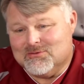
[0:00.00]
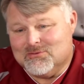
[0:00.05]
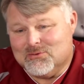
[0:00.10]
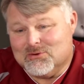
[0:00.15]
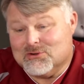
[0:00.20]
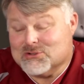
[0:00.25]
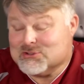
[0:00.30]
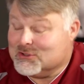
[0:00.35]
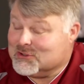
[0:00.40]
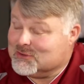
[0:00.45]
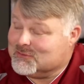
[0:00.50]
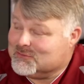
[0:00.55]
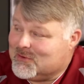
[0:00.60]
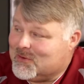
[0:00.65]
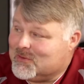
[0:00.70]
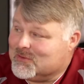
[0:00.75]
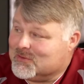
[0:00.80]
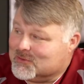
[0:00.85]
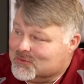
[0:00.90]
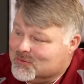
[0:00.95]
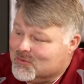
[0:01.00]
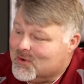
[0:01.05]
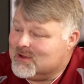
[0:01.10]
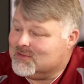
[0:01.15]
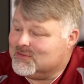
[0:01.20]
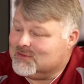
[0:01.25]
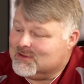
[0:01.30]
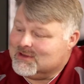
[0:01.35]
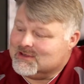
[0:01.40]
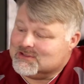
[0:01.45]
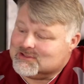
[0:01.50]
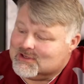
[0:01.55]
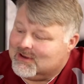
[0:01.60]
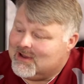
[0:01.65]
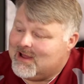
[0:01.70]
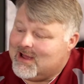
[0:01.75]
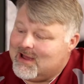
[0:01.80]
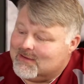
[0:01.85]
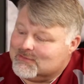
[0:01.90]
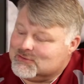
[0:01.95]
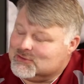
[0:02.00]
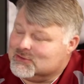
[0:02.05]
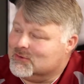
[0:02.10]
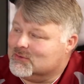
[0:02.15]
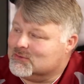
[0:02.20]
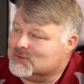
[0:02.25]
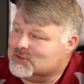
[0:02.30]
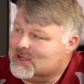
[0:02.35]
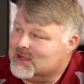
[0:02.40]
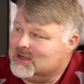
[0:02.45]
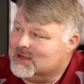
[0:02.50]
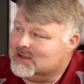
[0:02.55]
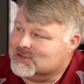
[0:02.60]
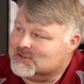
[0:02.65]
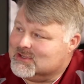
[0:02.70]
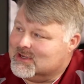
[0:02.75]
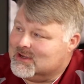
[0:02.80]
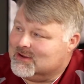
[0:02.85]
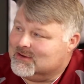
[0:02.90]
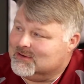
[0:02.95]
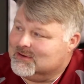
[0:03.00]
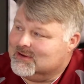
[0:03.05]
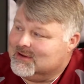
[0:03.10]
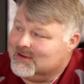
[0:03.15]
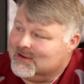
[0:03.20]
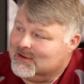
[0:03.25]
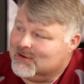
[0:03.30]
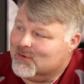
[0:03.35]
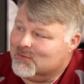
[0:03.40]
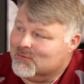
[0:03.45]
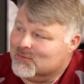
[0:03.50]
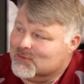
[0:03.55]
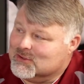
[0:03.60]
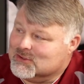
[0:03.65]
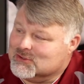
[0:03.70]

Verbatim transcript: we're just looking forward to the great things and the lives you're going to change down and over